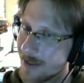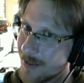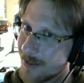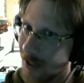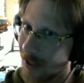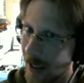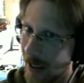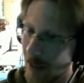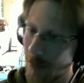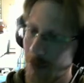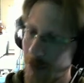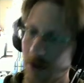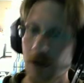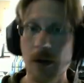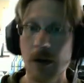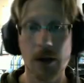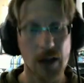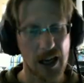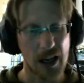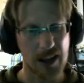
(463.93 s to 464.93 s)

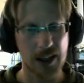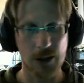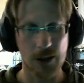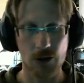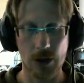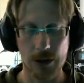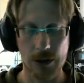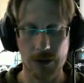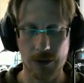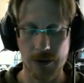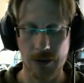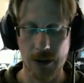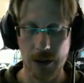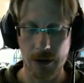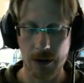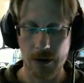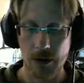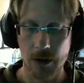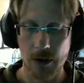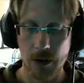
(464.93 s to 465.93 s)
types, I think Jason's here,
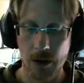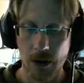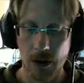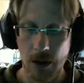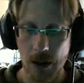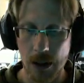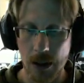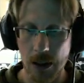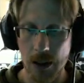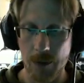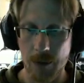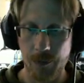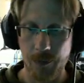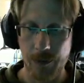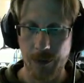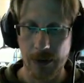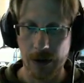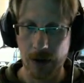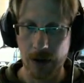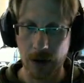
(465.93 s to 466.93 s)

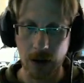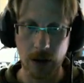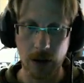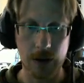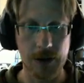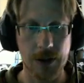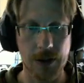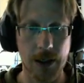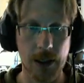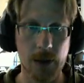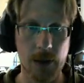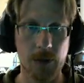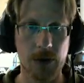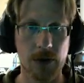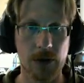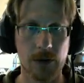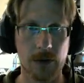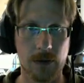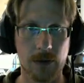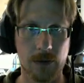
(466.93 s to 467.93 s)
the card
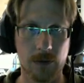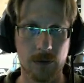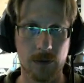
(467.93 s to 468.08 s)
types,